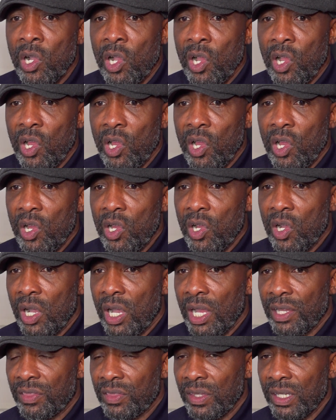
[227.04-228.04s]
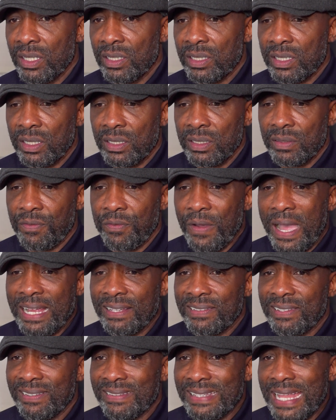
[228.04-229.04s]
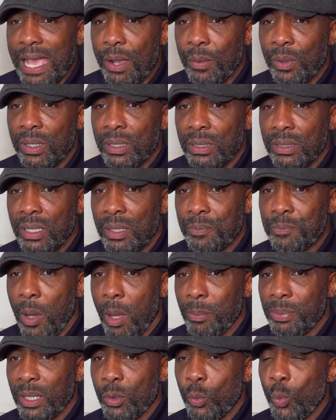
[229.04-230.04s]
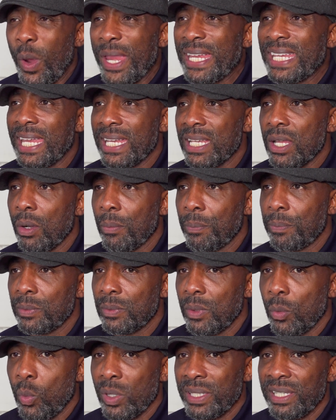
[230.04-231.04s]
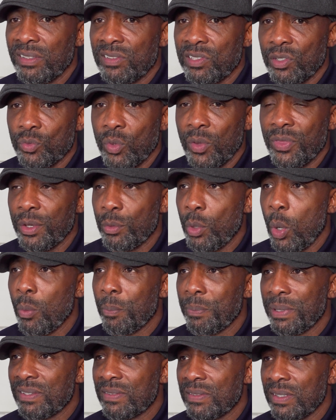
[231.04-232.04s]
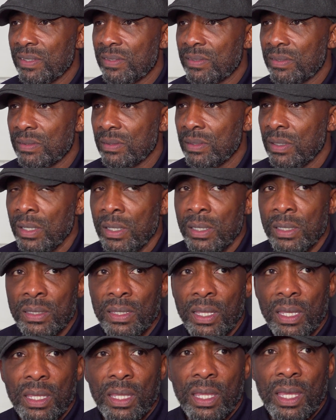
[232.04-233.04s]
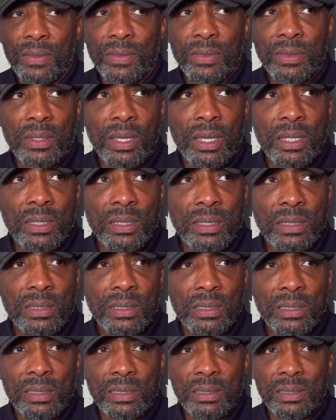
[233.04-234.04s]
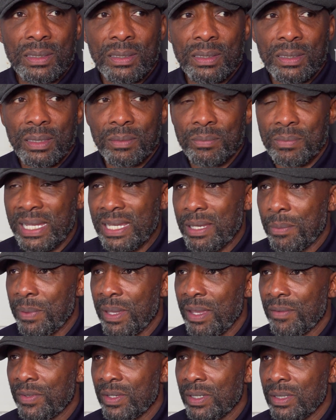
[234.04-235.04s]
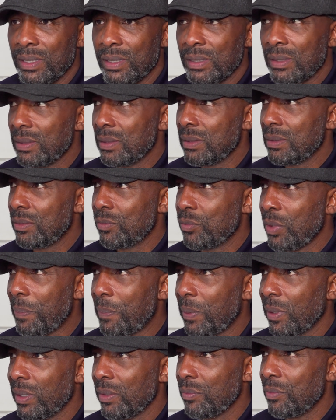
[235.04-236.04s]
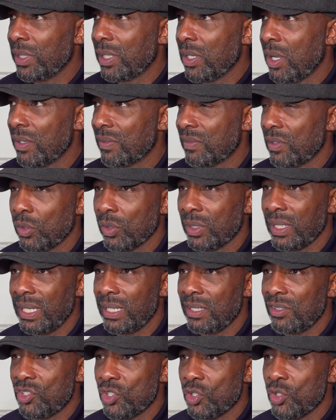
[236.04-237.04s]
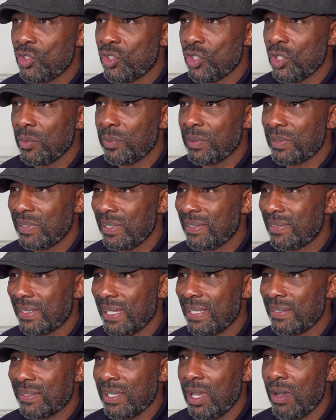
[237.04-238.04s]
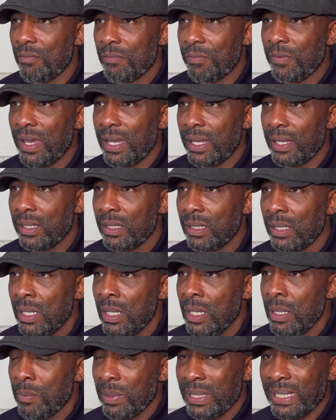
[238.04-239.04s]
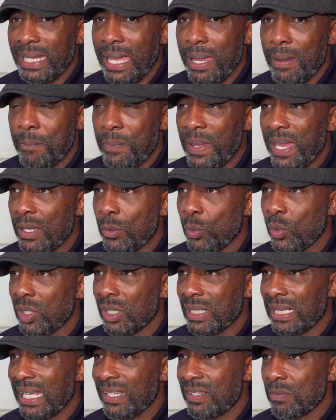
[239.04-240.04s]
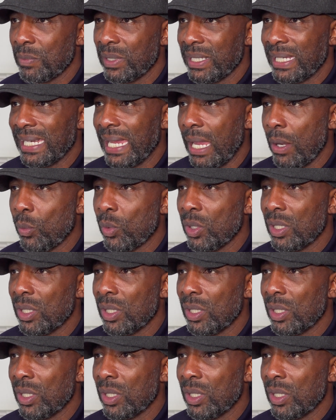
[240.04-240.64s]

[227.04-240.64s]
I think fighters now are probably waking up and wanting to run their own business. And I made a bit of a ripple in regards to looking at these YouTubers. These kids can't fight, but they're getting paid world-class money and getting